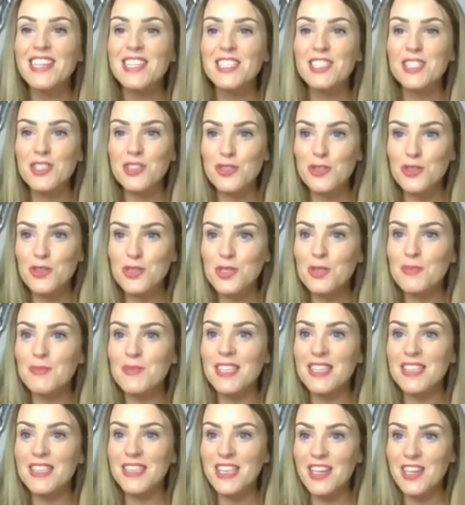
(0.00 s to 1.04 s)
So trust
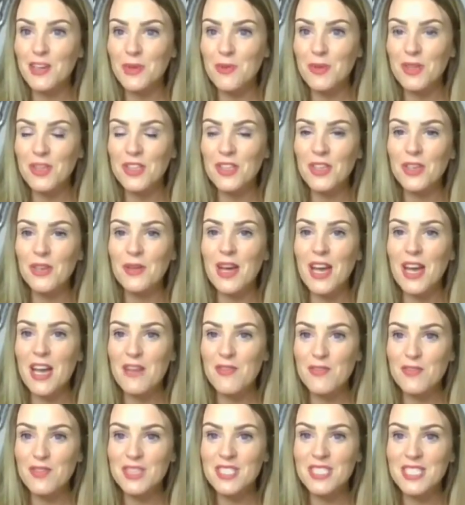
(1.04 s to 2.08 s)
me, they are with you
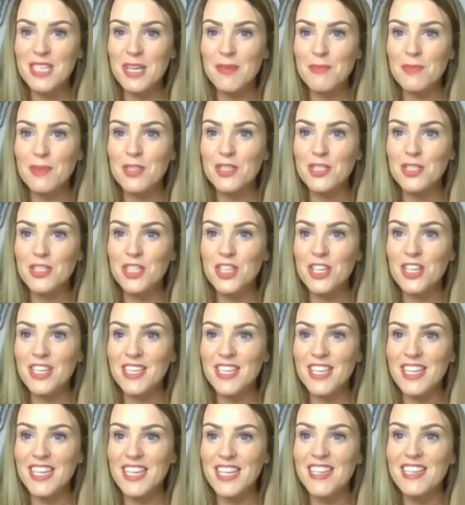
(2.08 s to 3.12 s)
every step of the
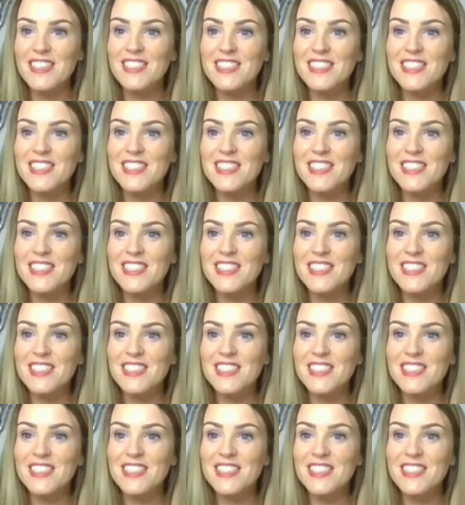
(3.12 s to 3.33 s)
journey.